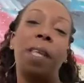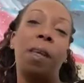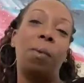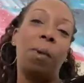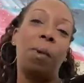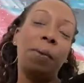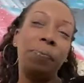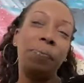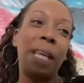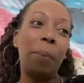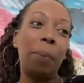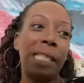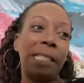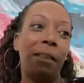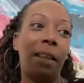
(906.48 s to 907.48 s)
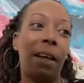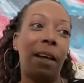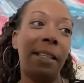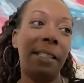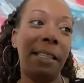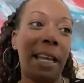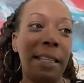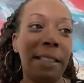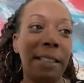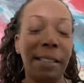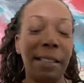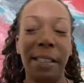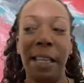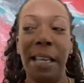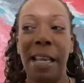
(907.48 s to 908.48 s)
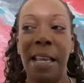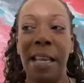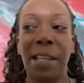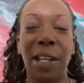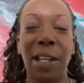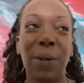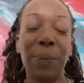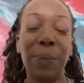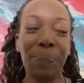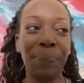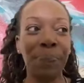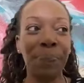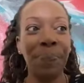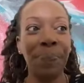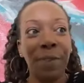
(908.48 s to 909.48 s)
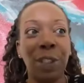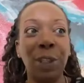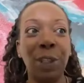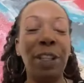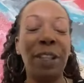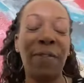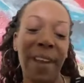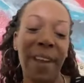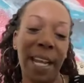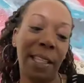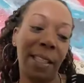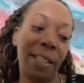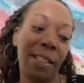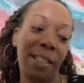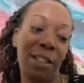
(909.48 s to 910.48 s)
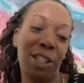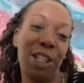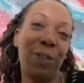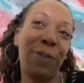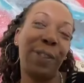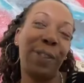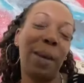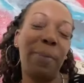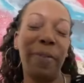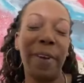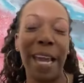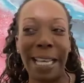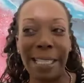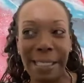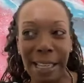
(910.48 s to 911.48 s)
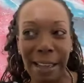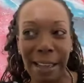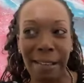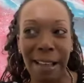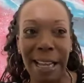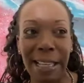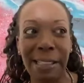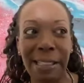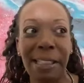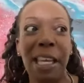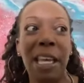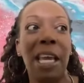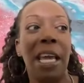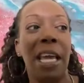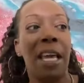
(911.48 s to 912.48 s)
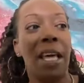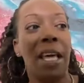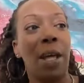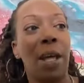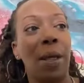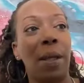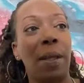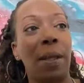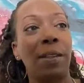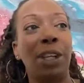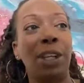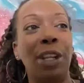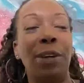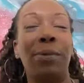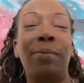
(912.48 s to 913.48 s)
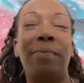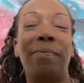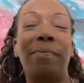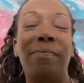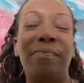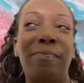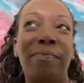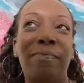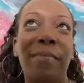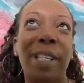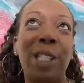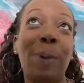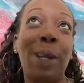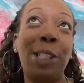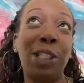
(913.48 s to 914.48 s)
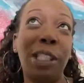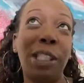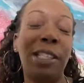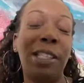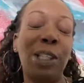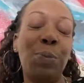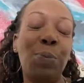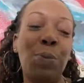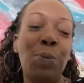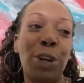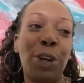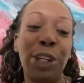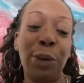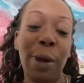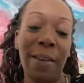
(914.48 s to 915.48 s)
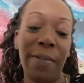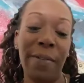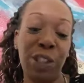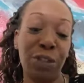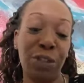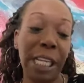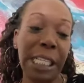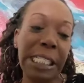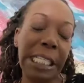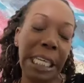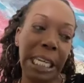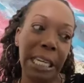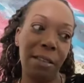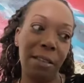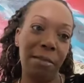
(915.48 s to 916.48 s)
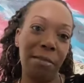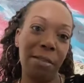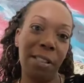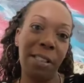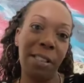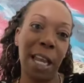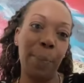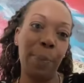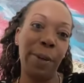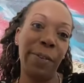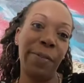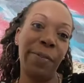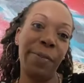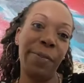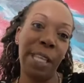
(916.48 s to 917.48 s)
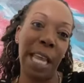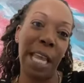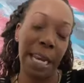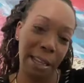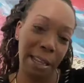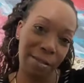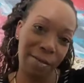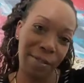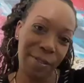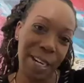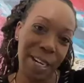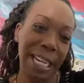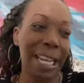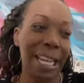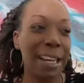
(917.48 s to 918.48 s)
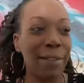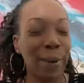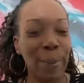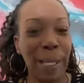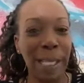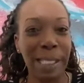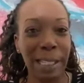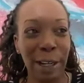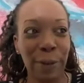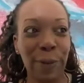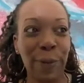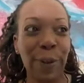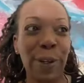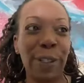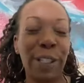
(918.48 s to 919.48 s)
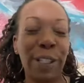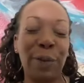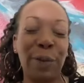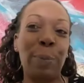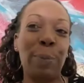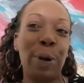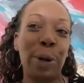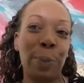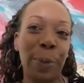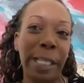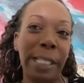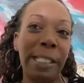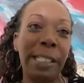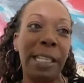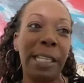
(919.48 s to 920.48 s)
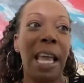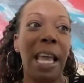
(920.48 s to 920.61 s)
Well, that makes a lot of sense. You know, due to the fact that this is a different type of asset class, you know, especially because it's more, you have a transient type of tenant, right? And everybody's there for a different purpose.